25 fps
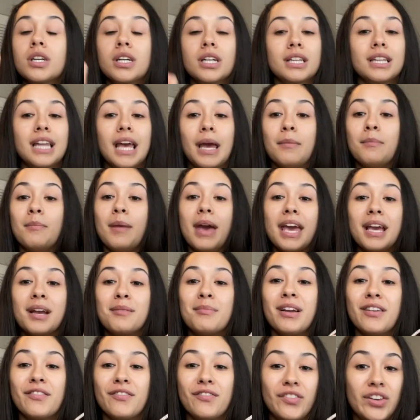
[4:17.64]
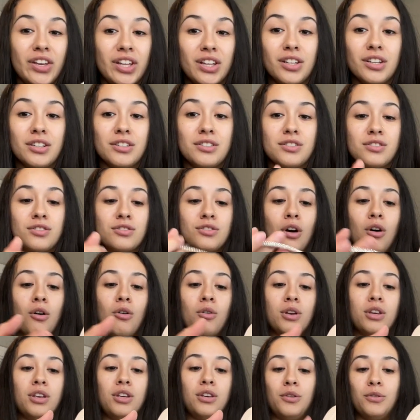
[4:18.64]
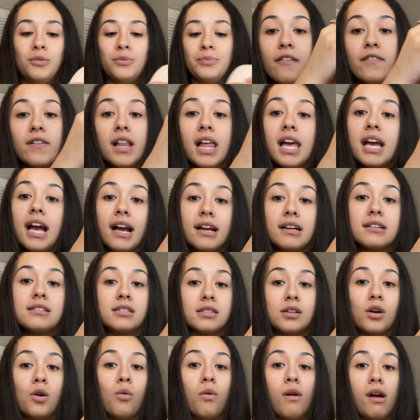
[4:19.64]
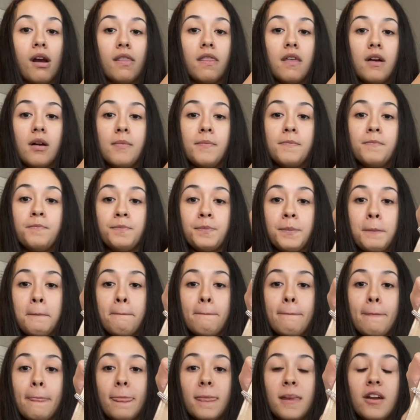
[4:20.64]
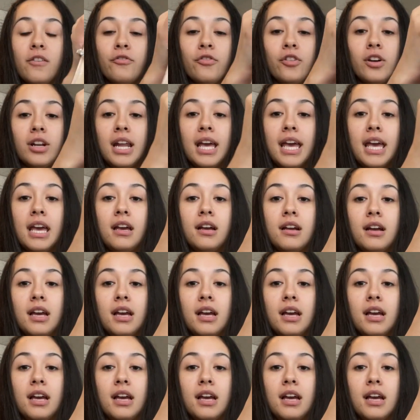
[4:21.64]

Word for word: they make my feet look so cute. I feel like I could still wear them for like,